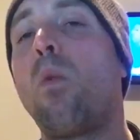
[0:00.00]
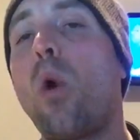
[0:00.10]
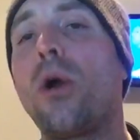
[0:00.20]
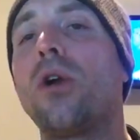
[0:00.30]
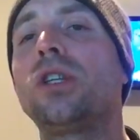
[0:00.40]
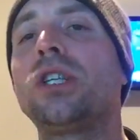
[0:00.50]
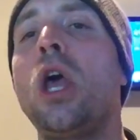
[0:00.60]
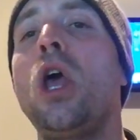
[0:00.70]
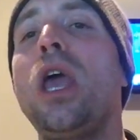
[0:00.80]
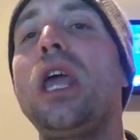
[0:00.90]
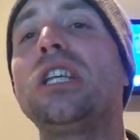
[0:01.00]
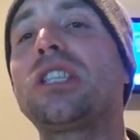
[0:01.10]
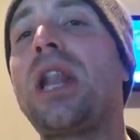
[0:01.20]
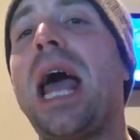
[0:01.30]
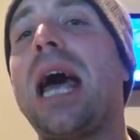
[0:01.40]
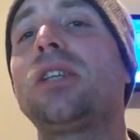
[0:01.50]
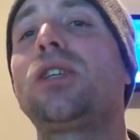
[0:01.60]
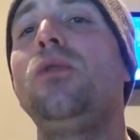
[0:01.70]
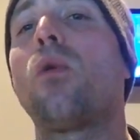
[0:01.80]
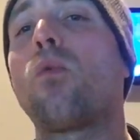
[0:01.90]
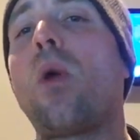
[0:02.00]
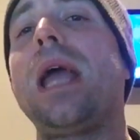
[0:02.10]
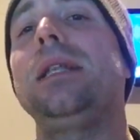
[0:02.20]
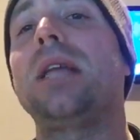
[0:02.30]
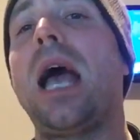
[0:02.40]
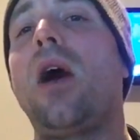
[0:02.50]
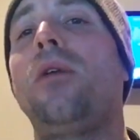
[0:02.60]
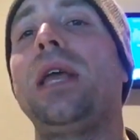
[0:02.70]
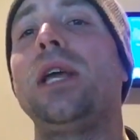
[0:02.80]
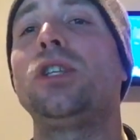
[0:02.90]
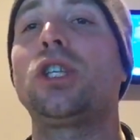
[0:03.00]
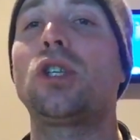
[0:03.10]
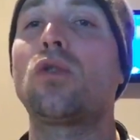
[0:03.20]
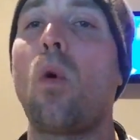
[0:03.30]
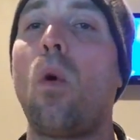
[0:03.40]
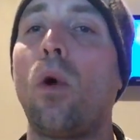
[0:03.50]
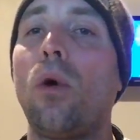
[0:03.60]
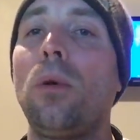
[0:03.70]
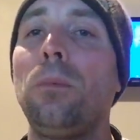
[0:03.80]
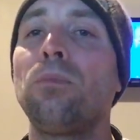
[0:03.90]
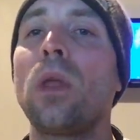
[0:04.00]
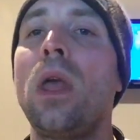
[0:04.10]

words, it's going to ask you to write down and store